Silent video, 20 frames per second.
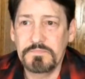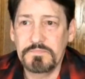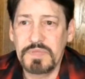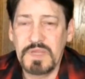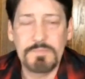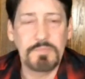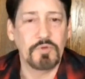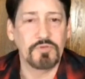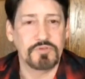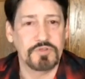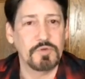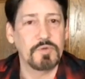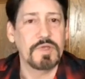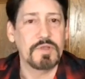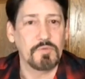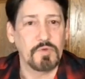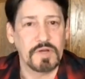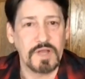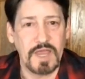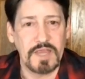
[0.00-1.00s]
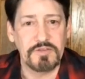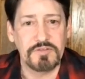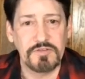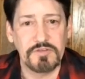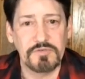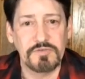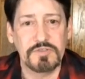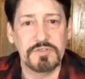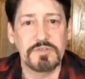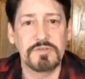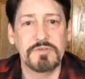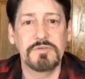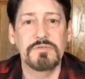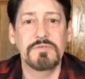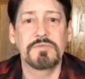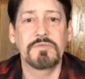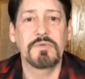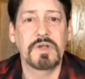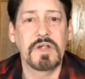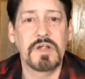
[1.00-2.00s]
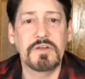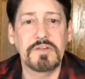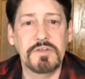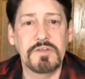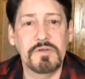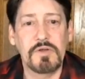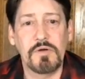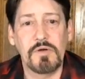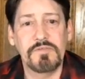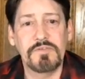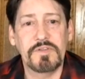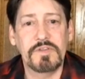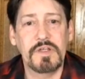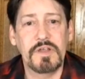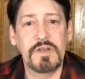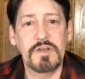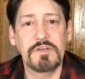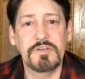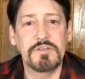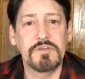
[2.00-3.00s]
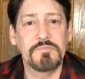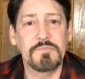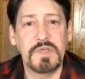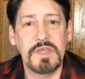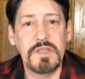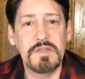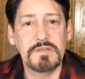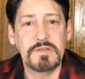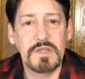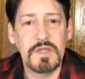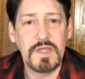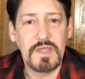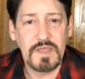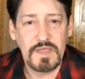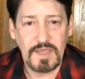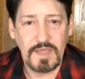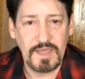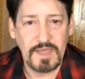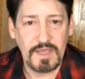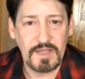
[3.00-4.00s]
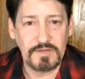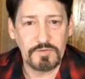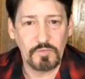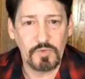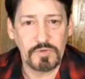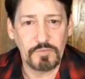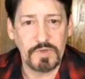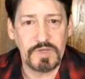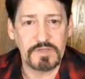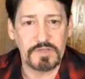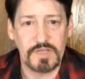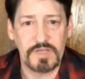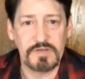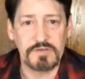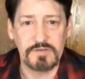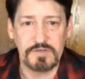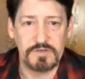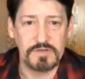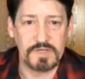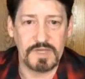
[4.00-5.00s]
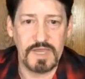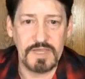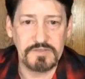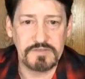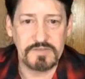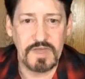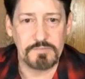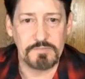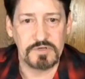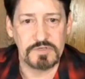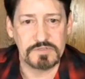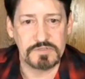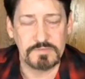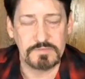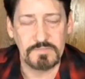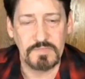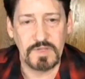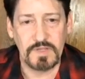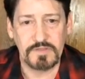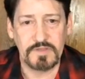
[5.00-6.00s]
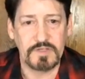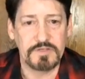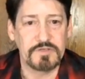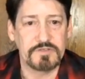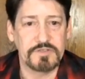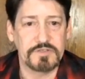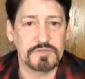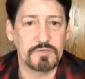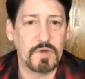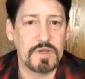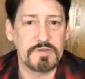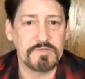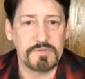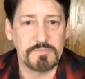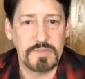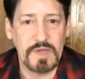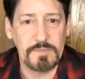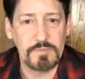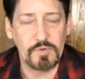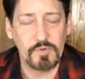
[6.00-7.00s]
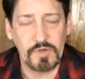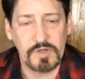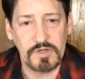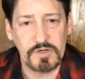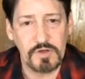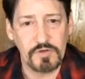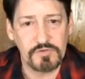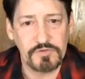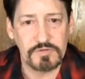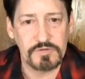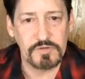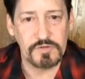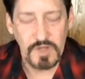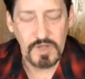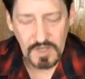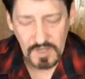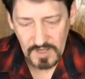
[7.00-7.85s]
people doing what I do, where you go over there and you meet, and 1 week later you're engaged to that person, and then you're just waiting for paperwork to go through.